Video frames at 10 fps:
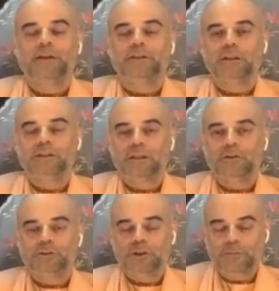Srila Sant
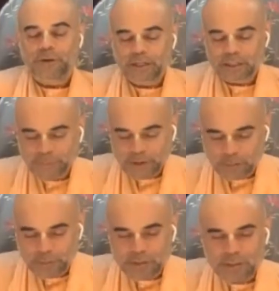Gosai Maharaj paid
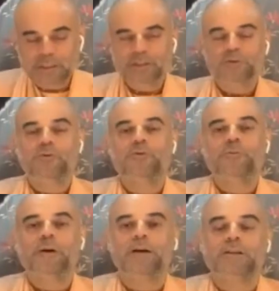obeisances to Guru
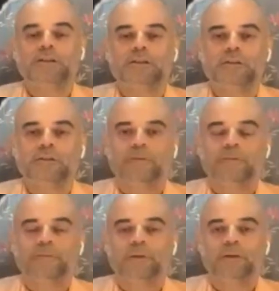Maharaj,
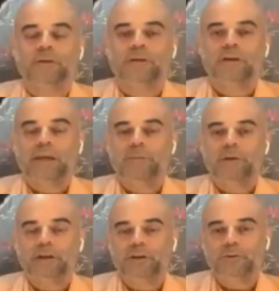came
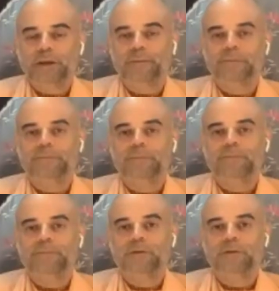near to him
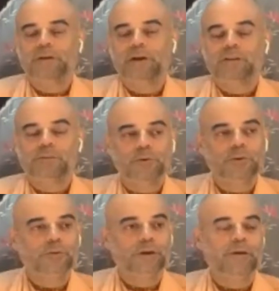and spoke
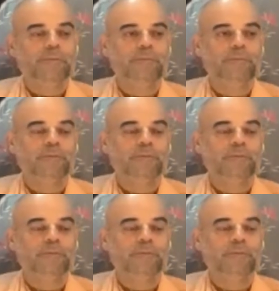to him.